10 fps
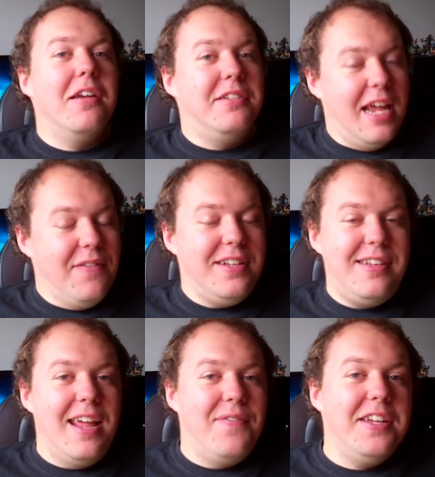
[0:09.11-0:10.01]
David
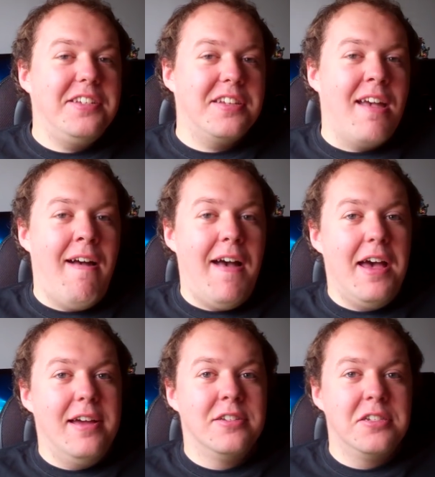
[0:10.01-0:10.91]
Davis
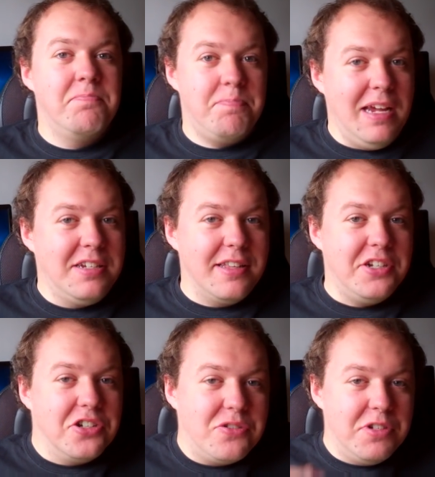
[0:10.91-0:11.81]
has basically
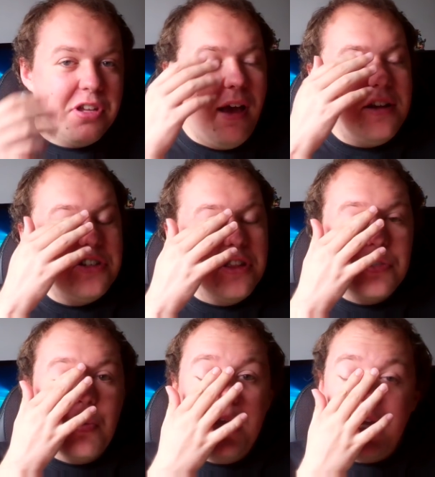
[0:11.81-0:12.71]
just resigned. So
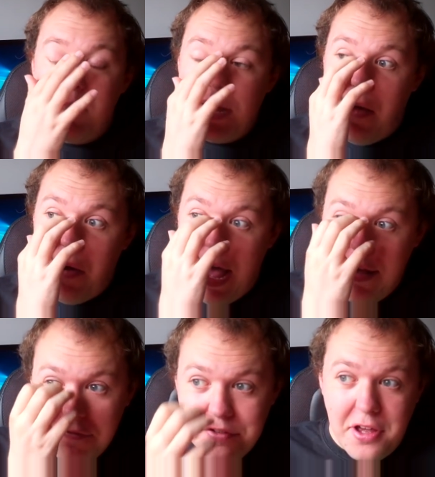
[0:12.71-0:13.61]
this will be coming out
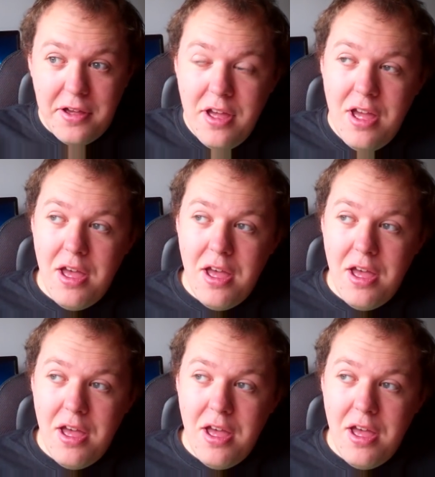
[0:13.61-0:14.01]
after